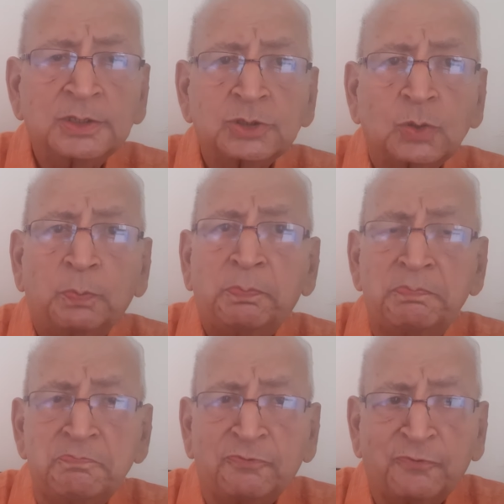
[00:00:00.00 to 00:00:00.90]
So
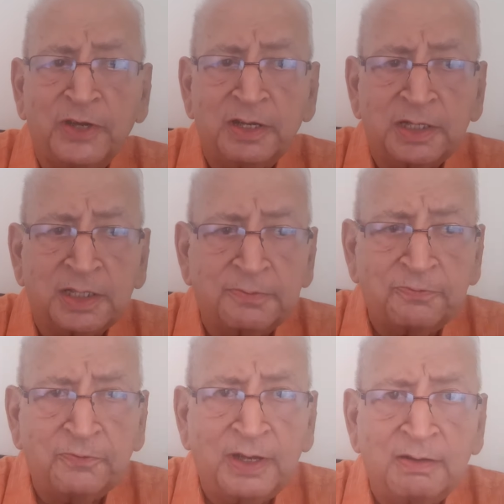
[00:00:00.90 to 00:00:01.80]
we
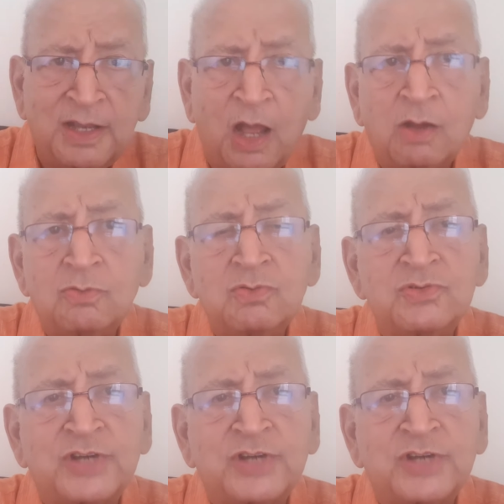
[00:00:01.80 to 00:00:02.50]
will now